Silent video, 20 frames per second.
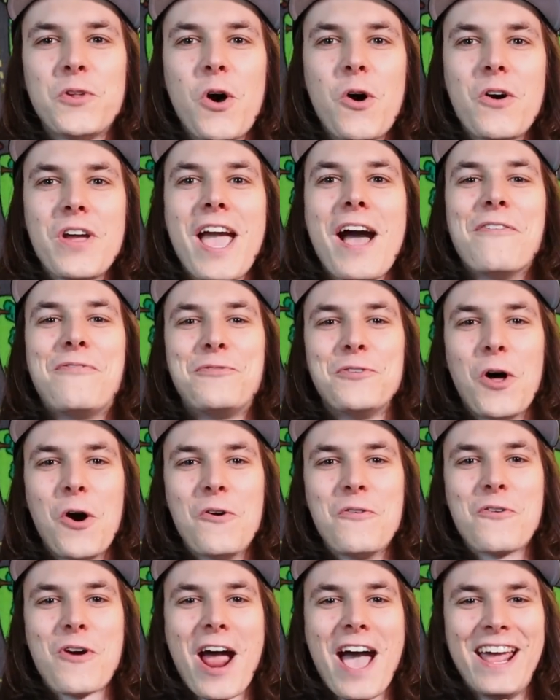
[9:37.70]
Flo, yeah, Flo
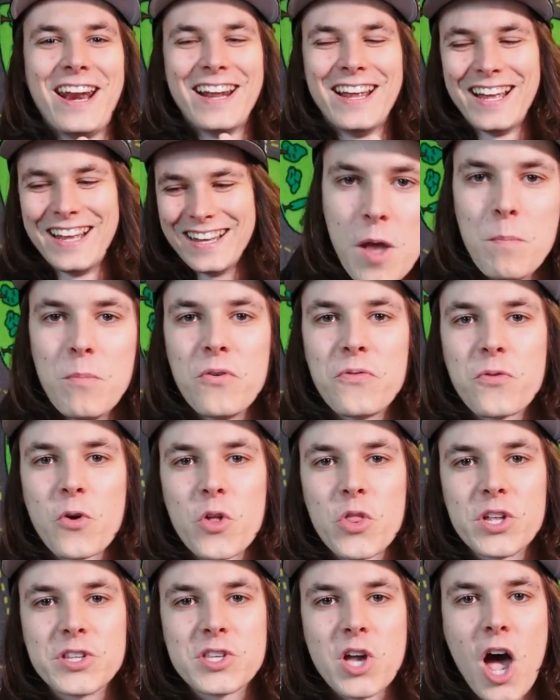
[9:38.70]
Rida. And before
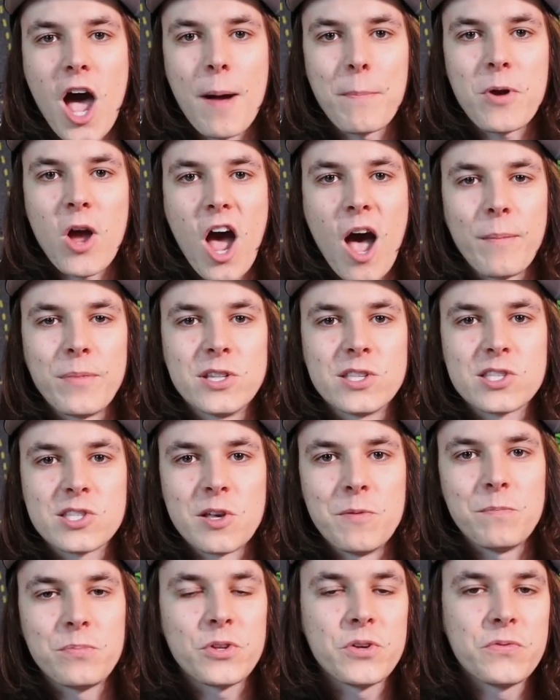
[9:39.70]
the top comment,
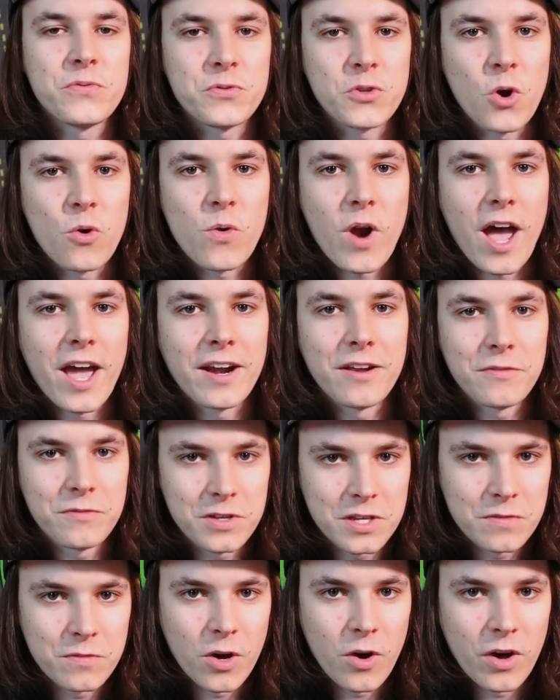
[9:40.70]
simply Flo Rida
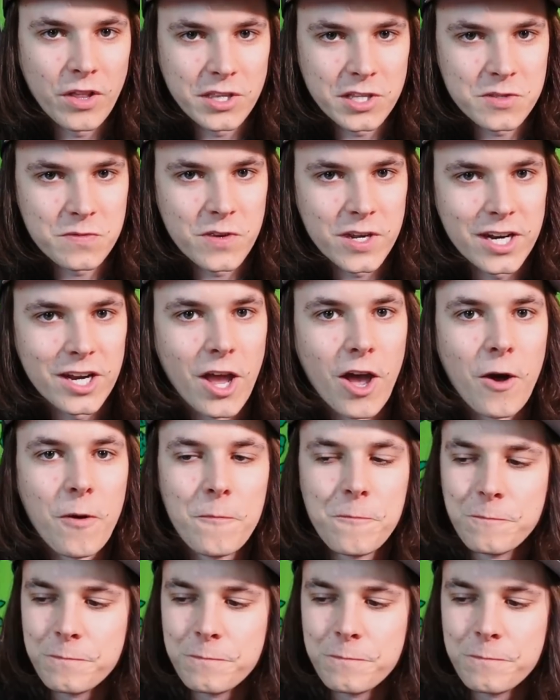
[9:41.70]
Vivo on this video.